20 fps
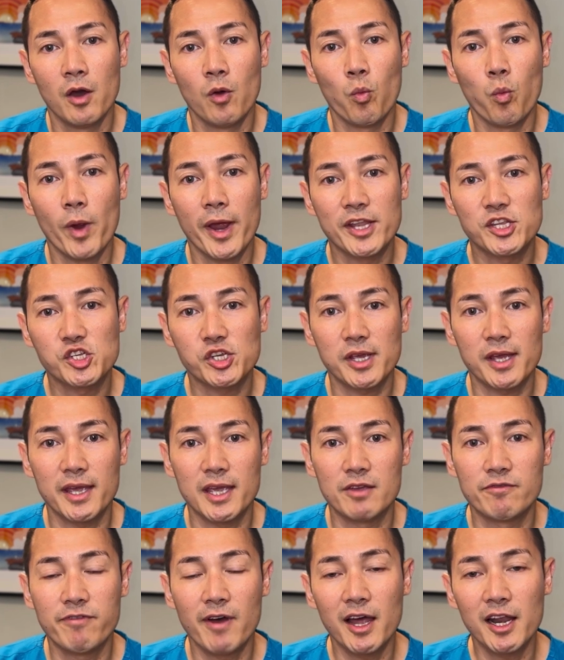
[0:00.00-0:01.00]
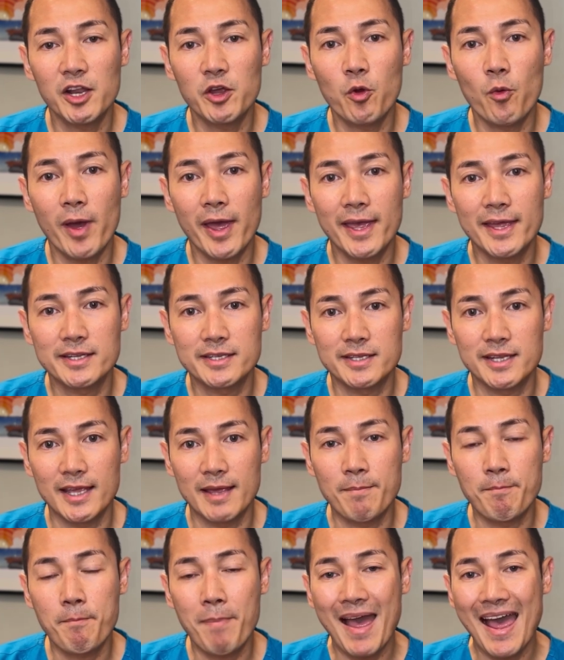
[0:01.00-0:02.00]
which evaluate the
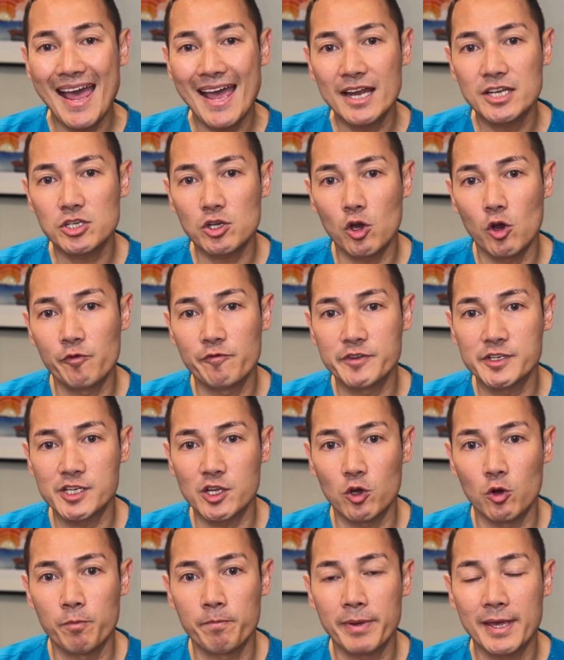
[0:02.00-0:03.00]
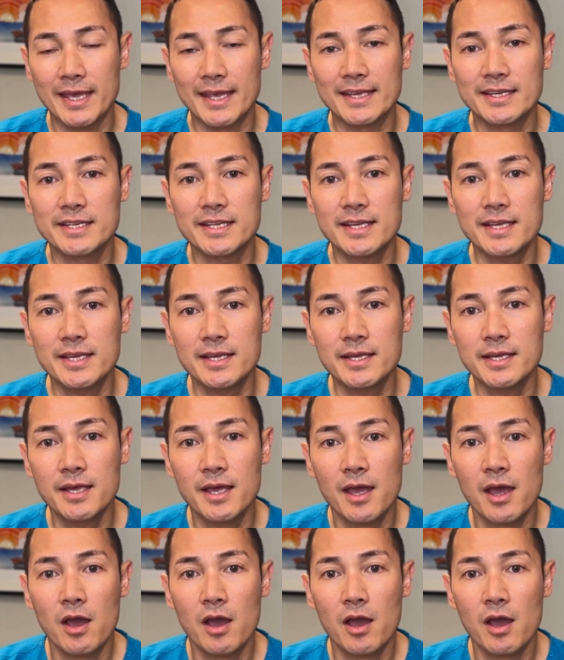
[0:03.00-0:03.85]
impact of COPD